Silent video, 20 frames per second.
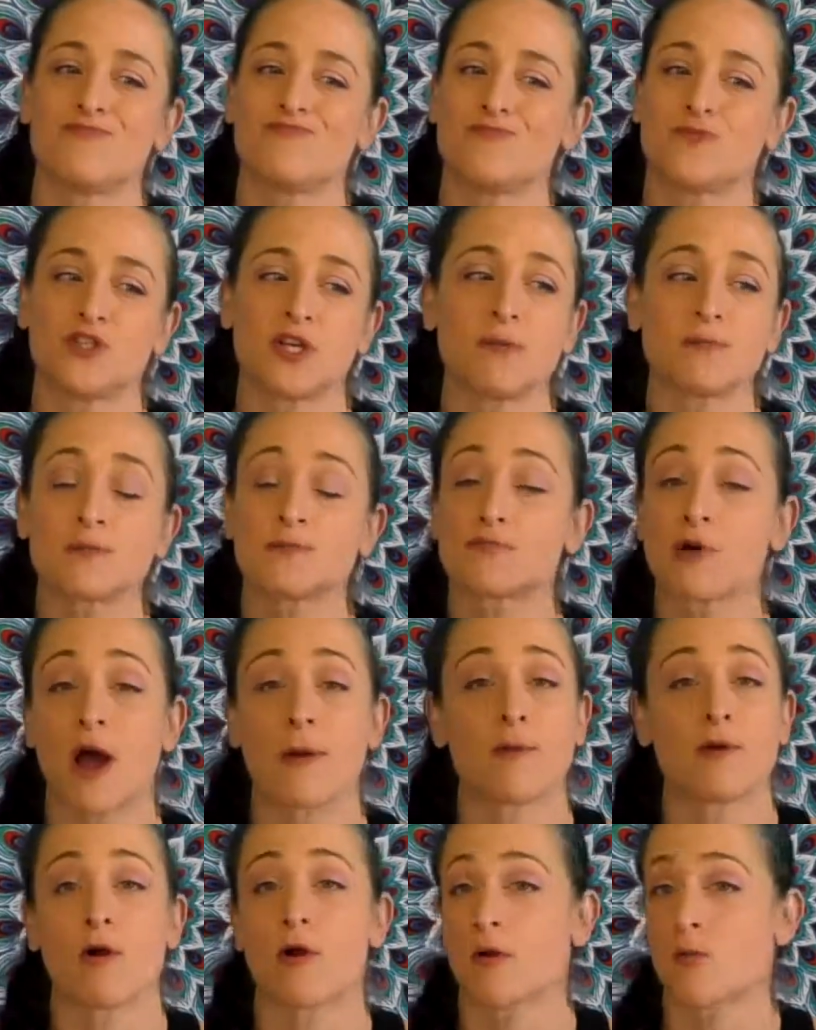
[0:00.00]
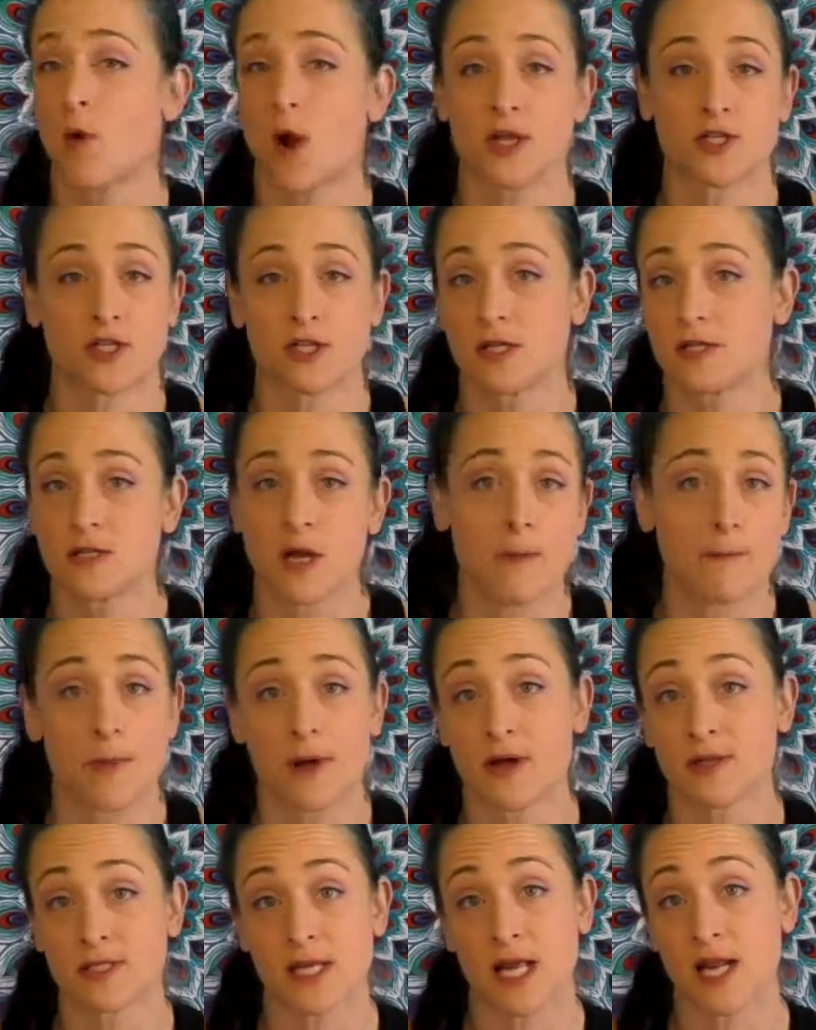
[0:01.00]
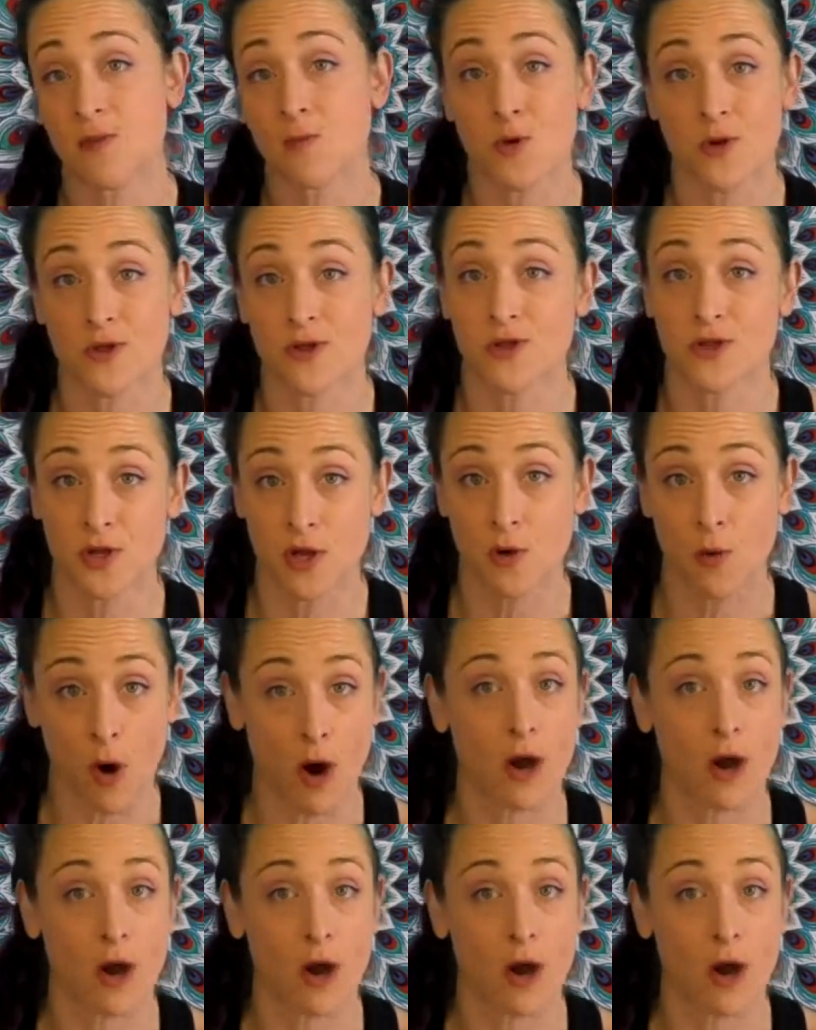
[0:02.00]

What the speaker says: gyms probably aren't washing the dumbbells any more than you